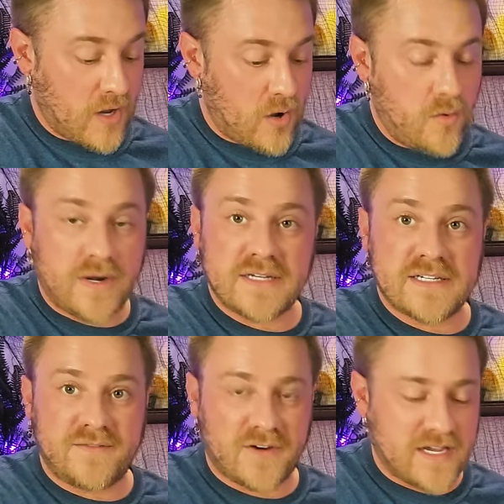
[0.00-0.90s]
Oh, and I
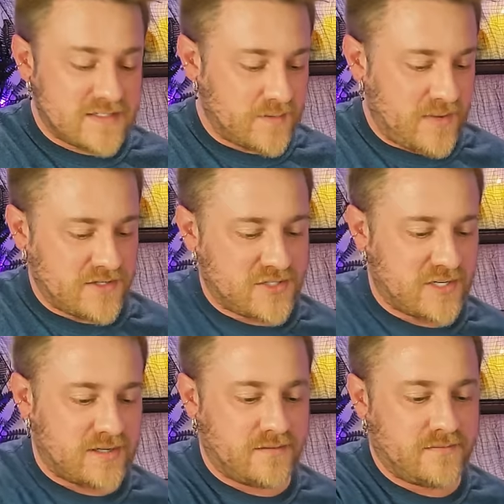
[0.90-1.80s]
did forget to
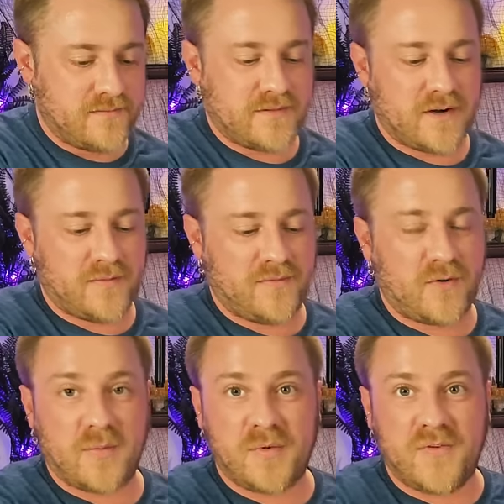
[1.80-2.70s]
mention here
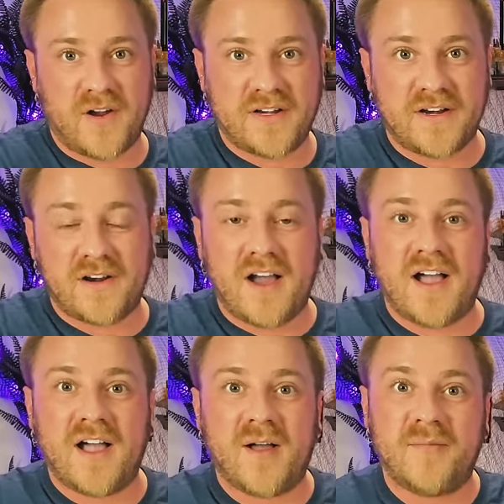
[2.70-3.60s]
before we move on here,
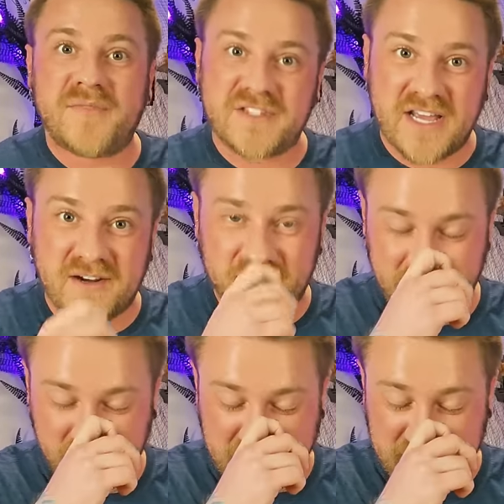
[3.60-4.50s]
the channel.
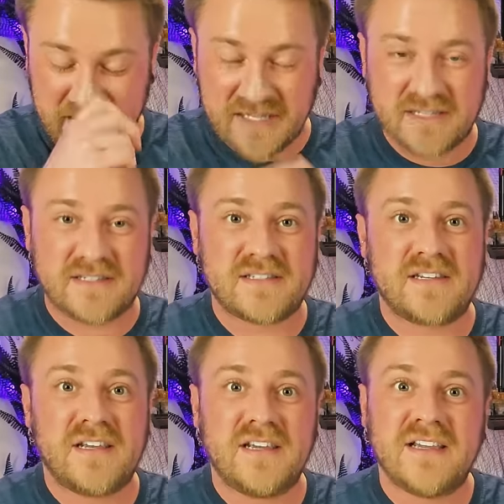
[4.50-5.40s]
We did hit
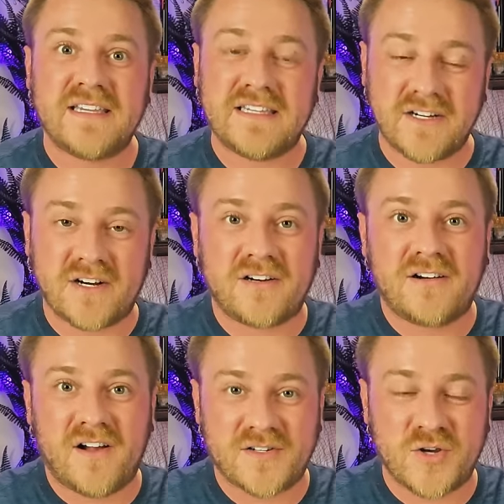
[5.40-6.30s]
a
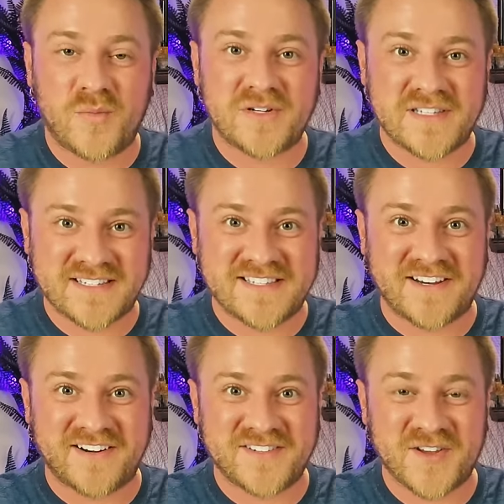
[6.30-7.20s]
year, October 6th
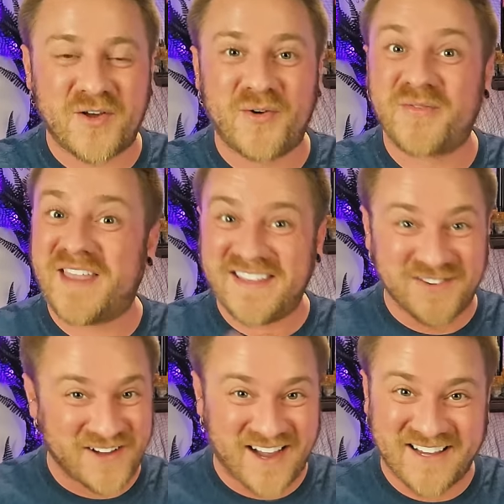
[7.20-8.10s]
here. So thank
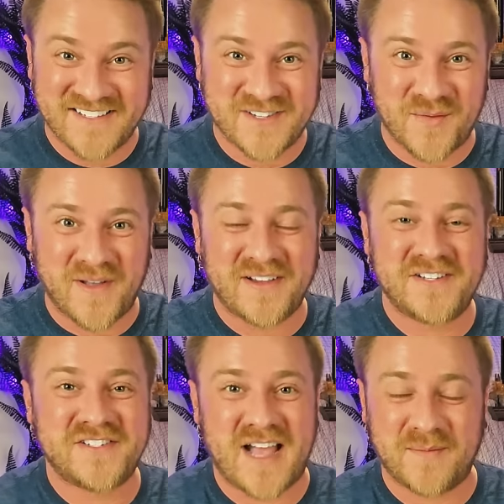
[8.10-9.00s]
you guys so
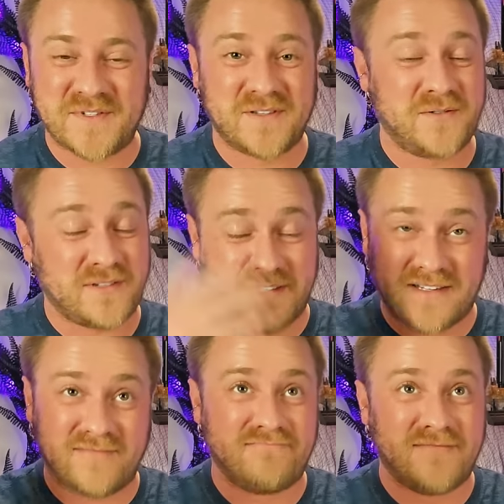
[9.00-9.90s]
much.
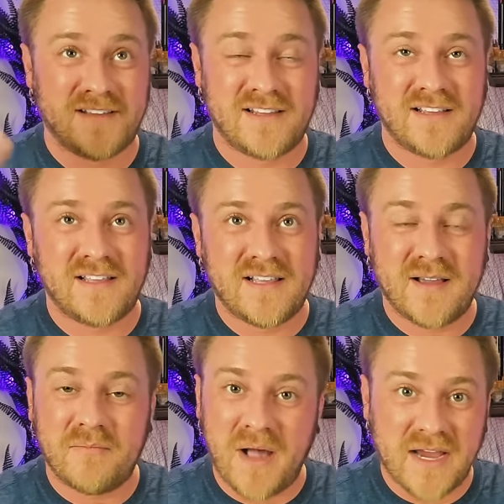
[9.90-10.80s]
Absolutely
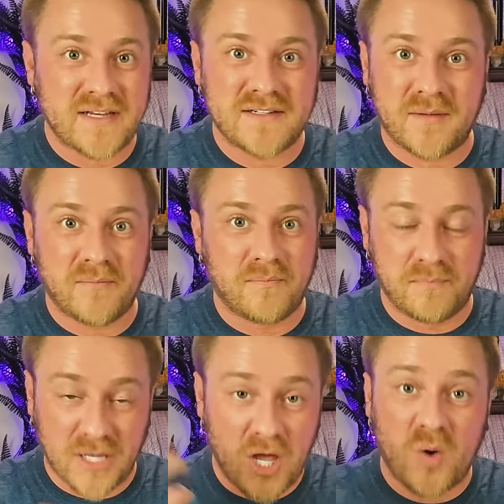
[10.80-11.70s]
mind
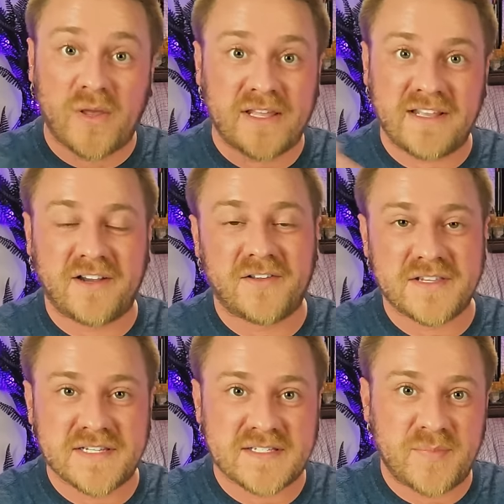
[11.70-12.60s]
blowing here.
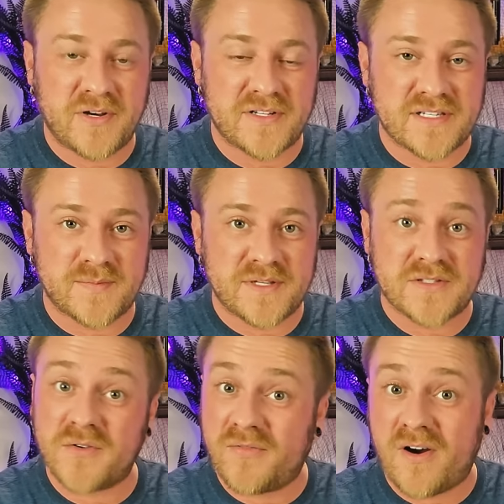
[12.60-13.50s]
This experience has been
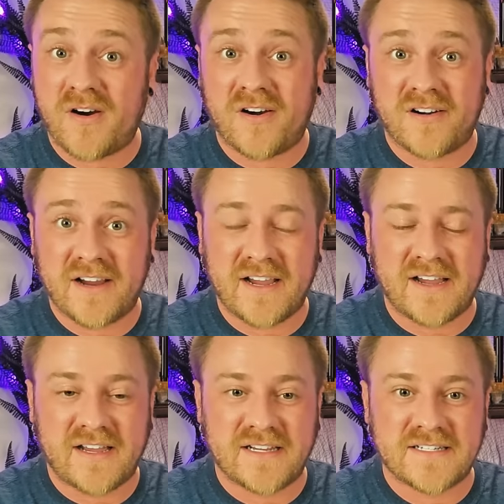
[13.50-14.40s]
so far.
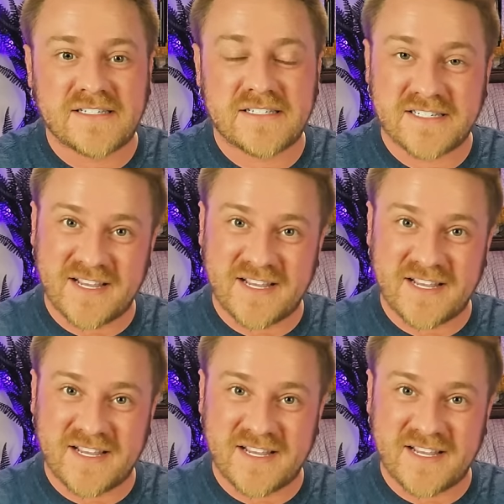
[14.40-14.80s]
And to